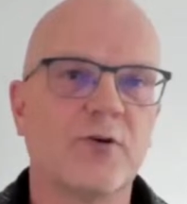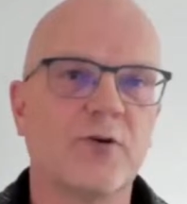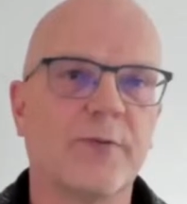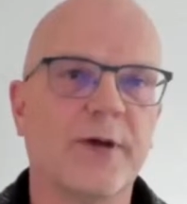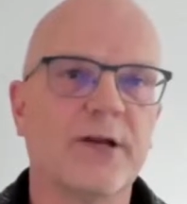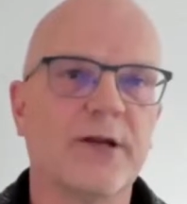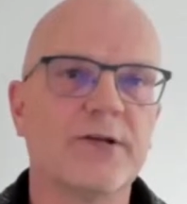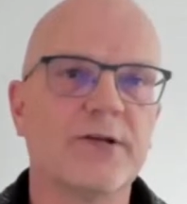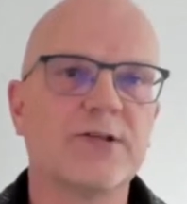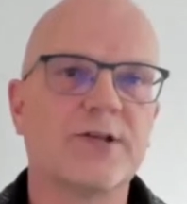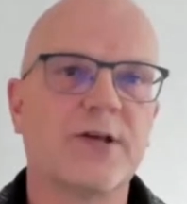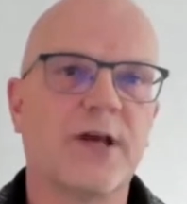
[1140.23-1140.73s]
to
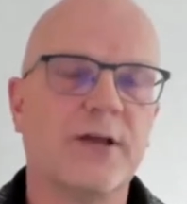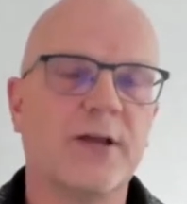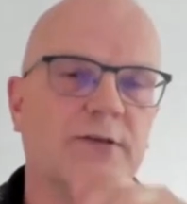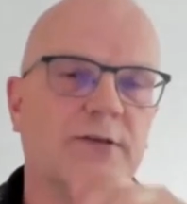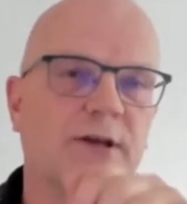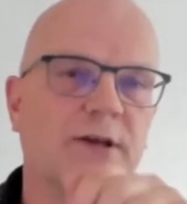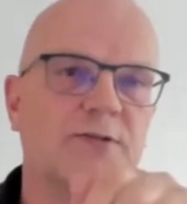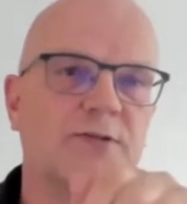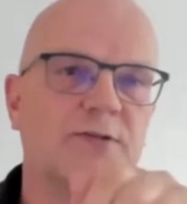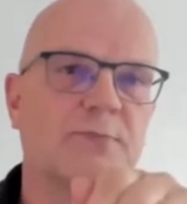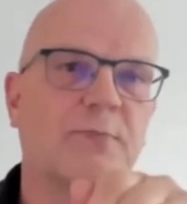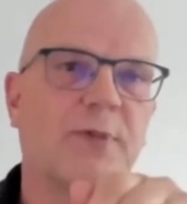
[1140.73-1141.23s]
it and say,
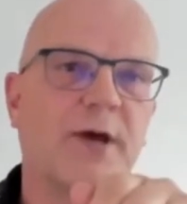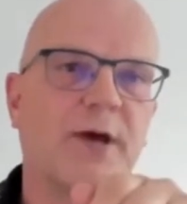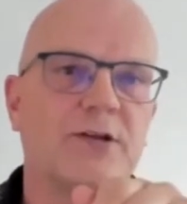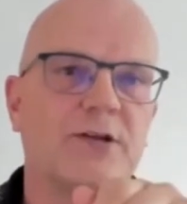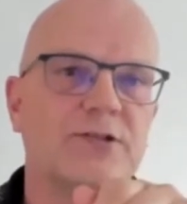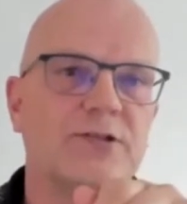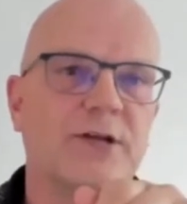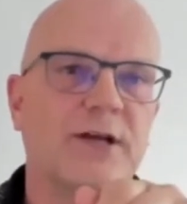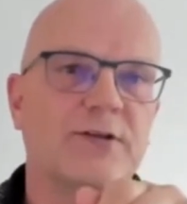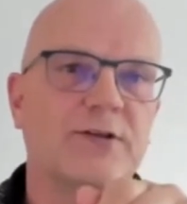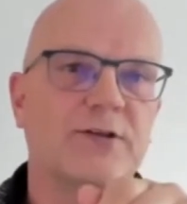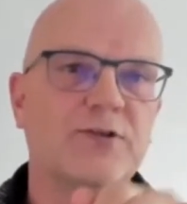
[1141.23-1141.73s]
this
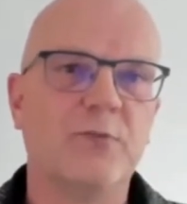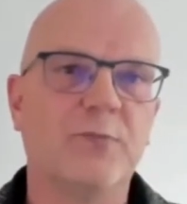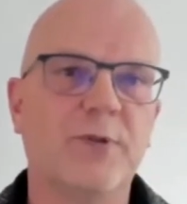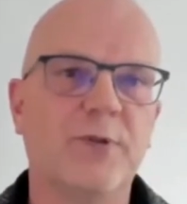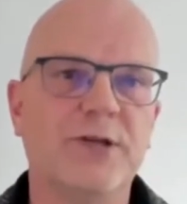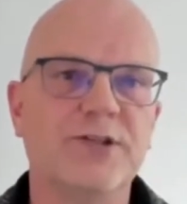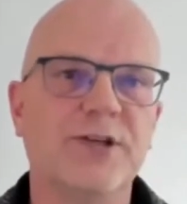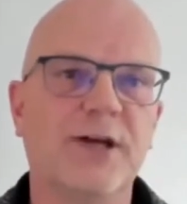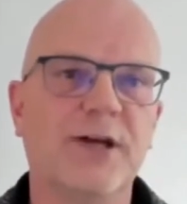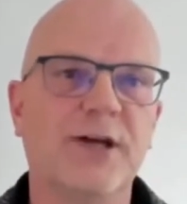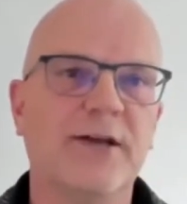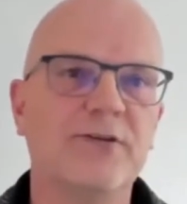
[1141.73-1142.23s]
page needs to be
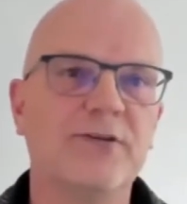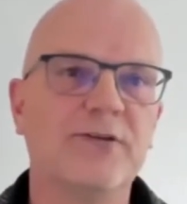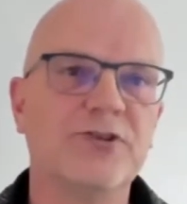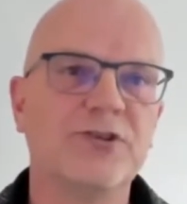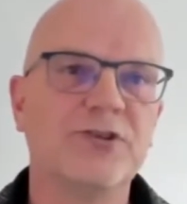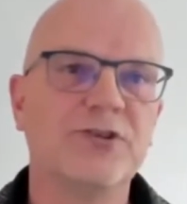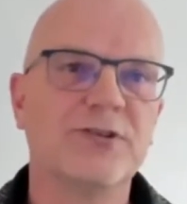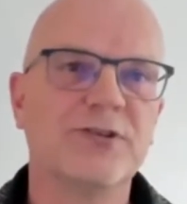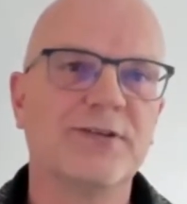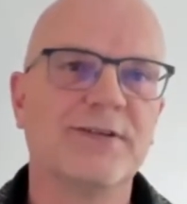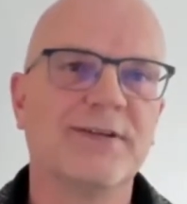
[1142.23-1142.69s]
changed.